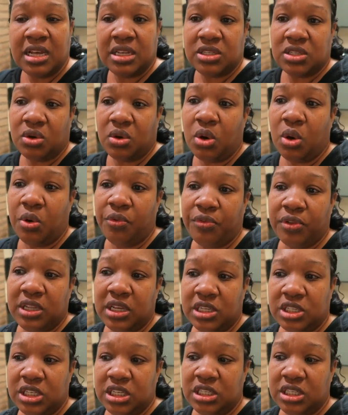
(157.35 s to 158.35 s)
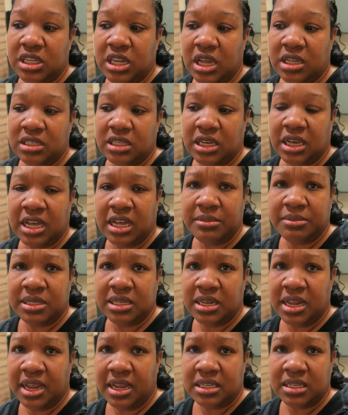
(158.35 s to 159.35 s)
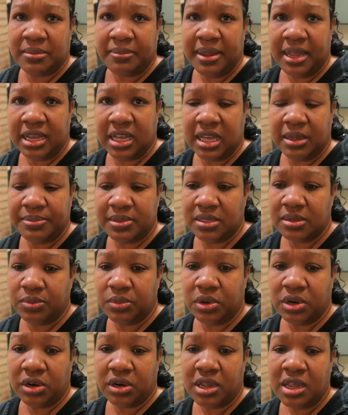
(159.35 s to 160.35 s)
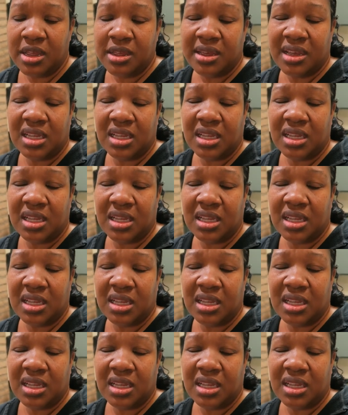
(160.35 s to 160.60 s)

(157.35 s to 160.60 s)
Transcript: So hopefully she doesn't come today to make up some work.